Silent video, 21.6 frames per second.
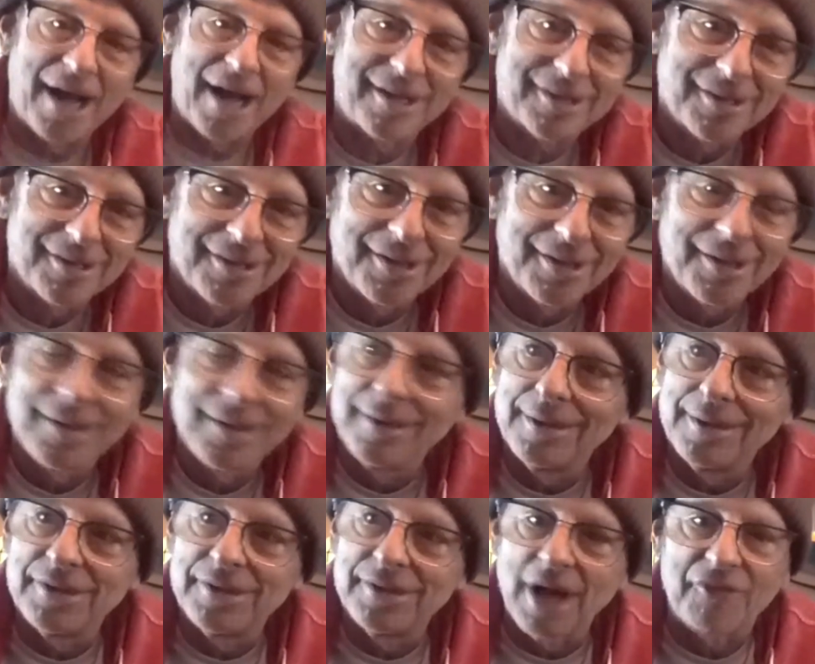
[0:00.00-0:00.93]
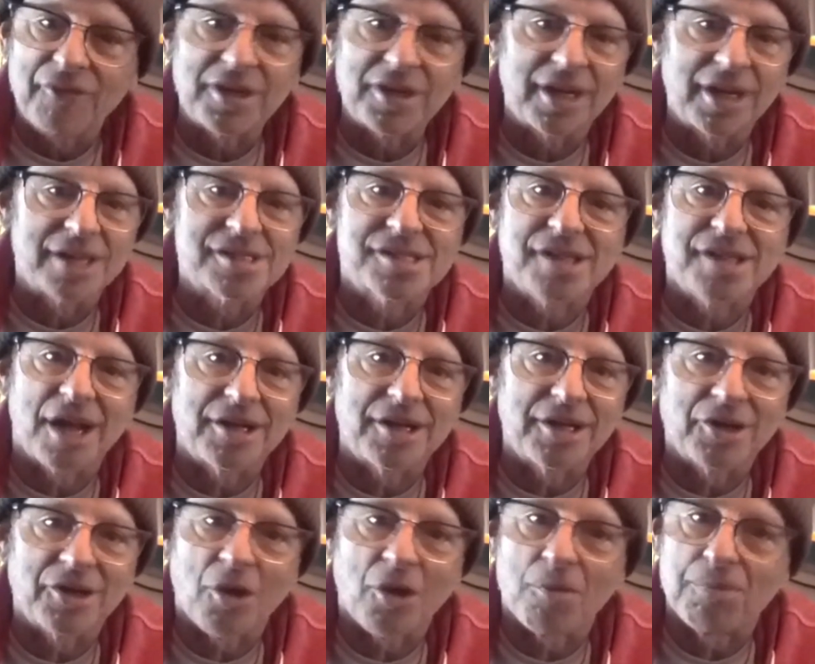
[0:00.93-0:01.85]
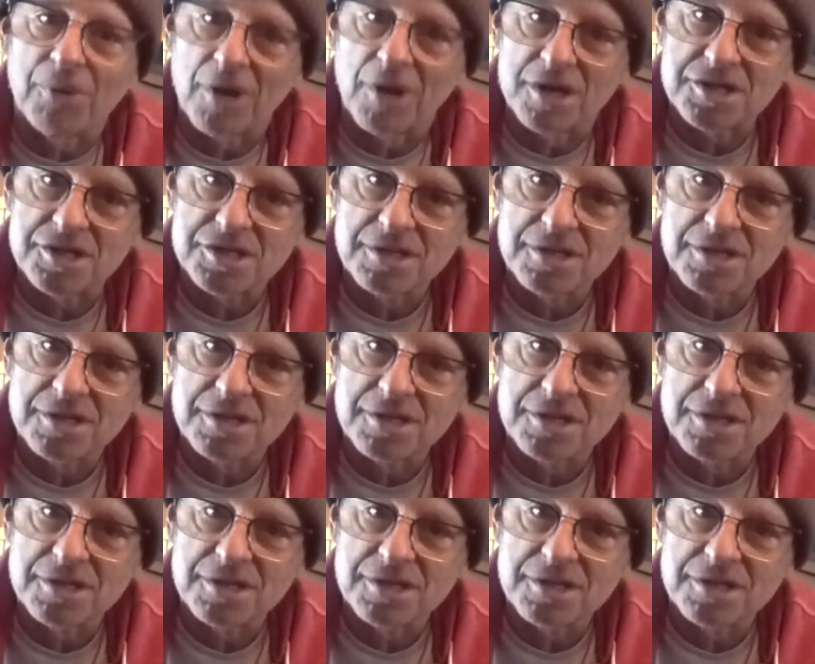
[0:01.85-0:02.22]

but nothing gets done you don't